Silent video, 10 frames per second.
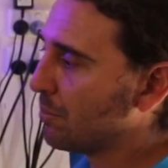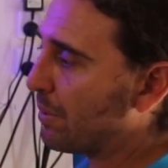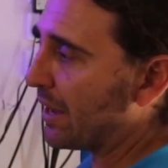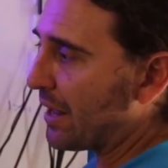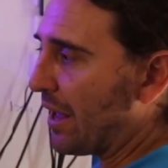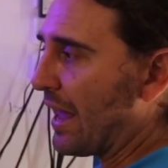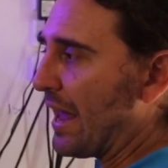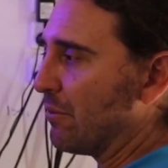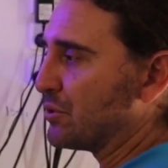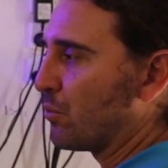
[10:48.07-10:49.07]
But
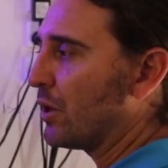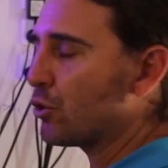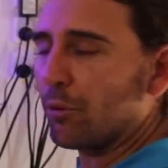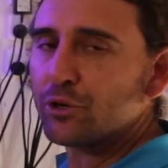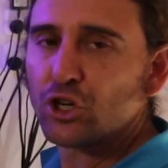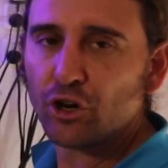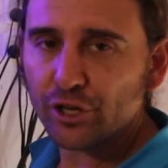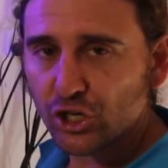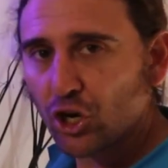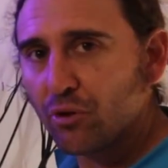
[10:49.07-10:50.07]
it was a really good opportunity to
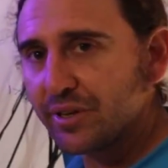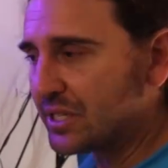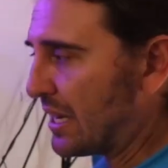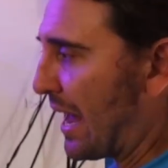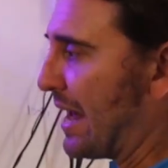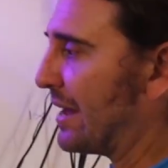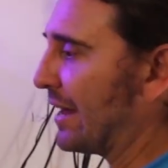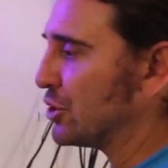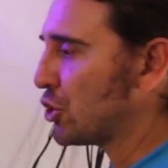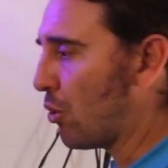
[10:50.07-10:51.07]
show this tank
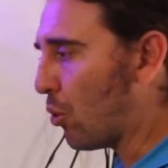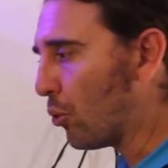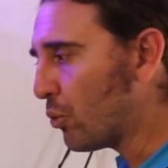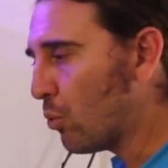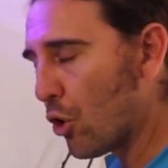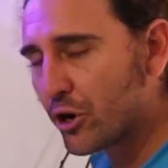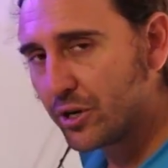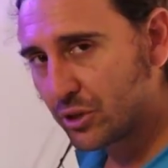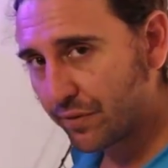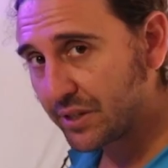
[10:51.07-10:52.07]
and show all the
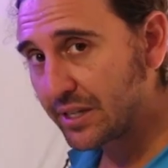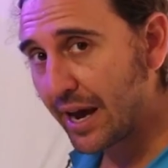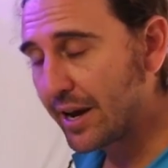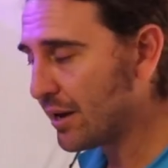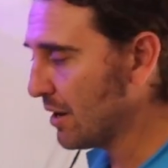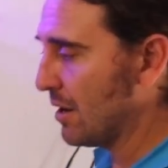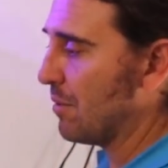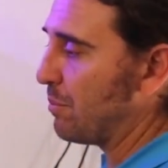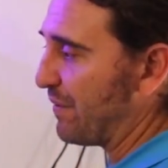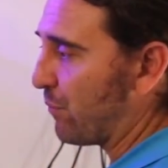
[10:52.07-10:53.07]
workings of this tank
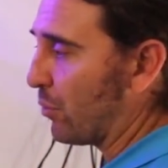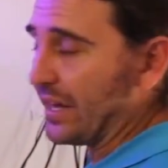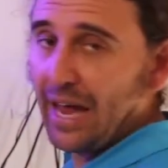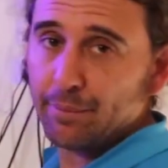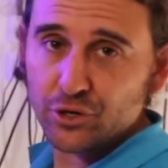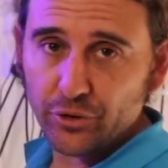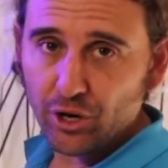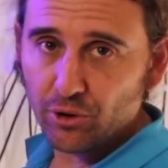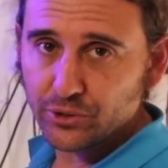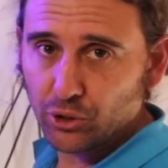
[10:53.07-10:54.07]
before the cabinetry
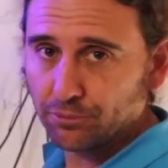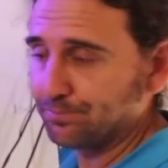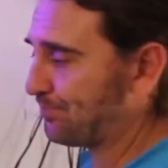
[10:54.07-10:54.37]
goes on.